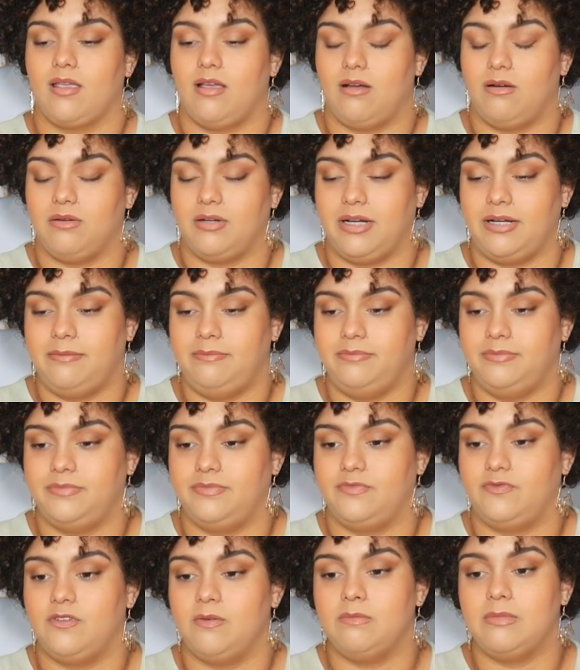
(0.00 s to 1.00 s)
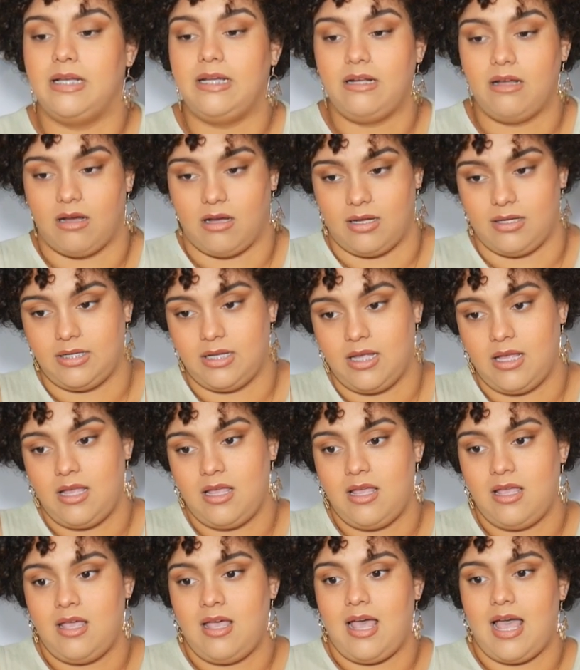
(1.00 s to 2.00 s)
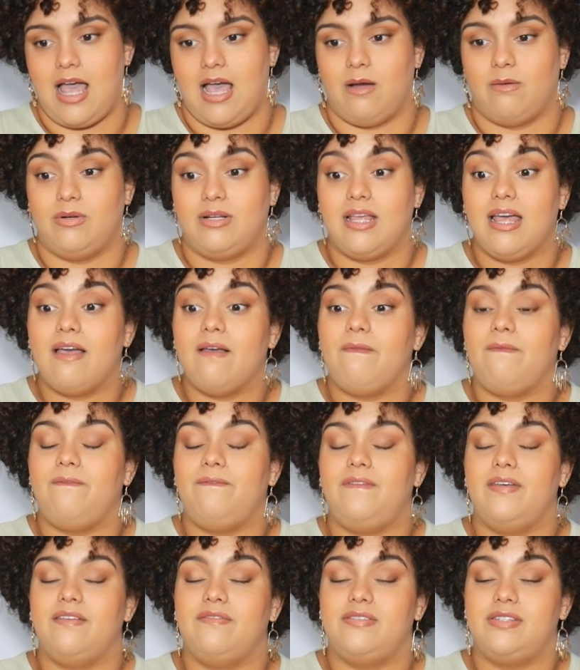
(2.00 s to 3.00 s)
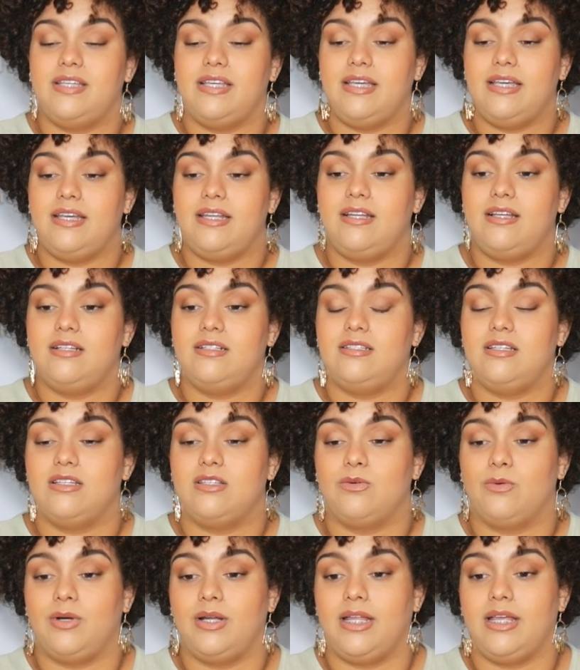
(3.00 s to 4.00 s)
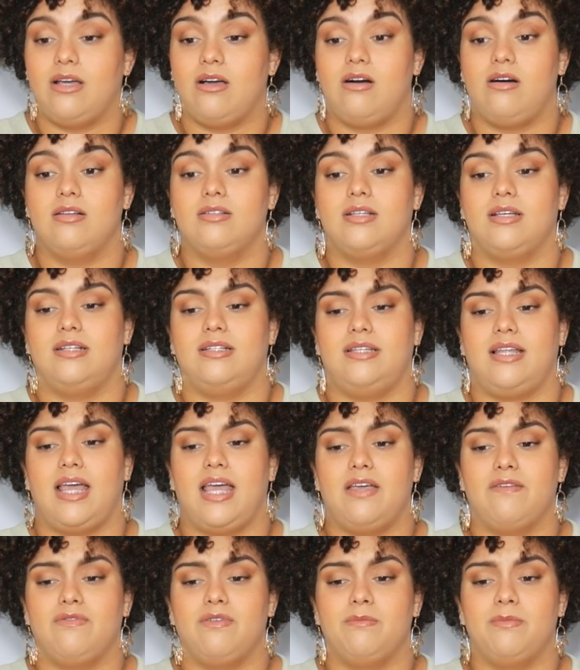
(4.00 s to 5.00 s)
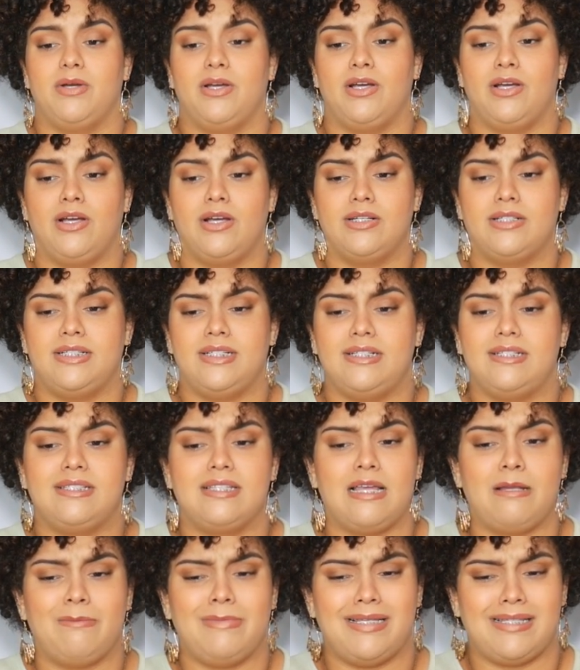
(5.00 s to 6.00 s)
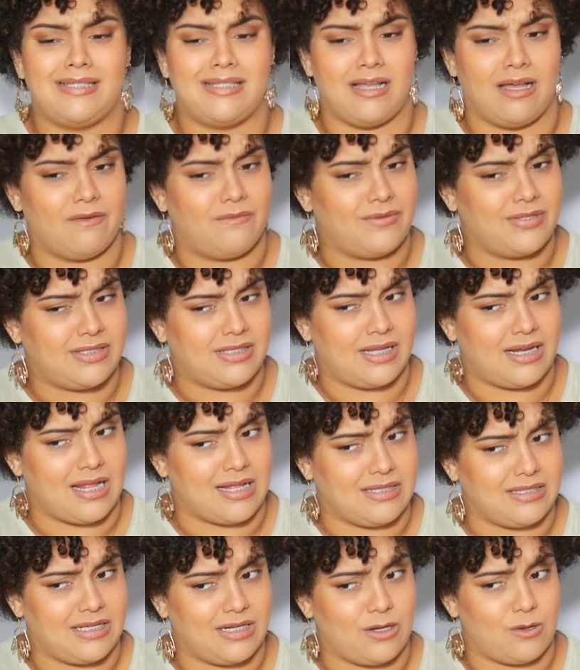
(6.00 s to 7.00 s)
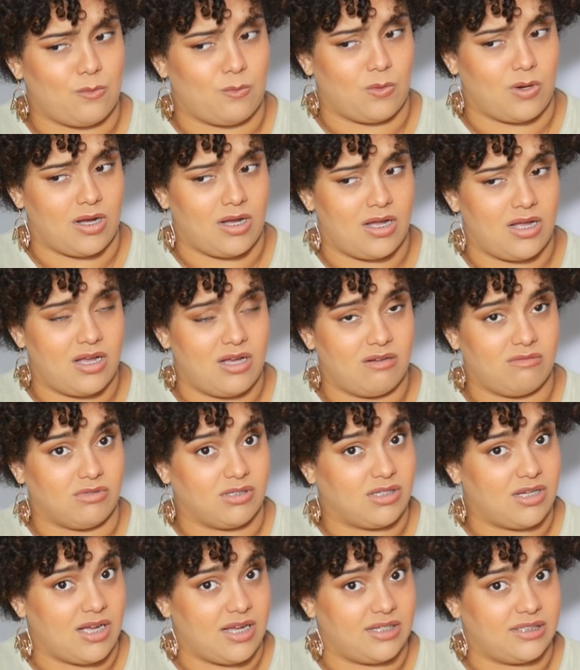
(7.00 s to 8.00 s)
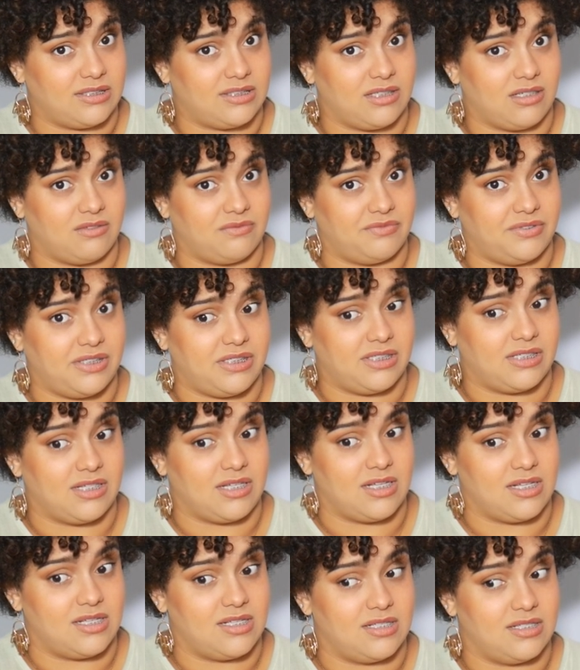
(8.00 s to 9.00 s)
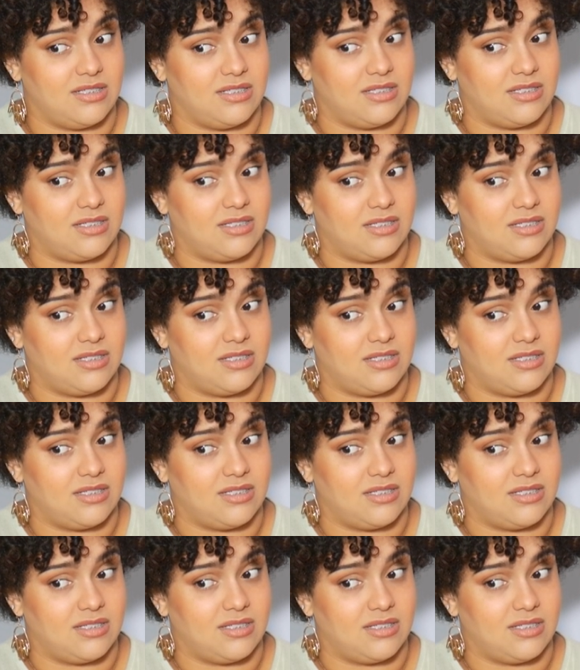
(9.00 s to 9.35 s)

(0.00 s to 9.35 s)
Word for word: Okay. From then on, I would get 15 to 20 calls a day from her. She'd send me selfies that I didn't want. What kind of selfies? Because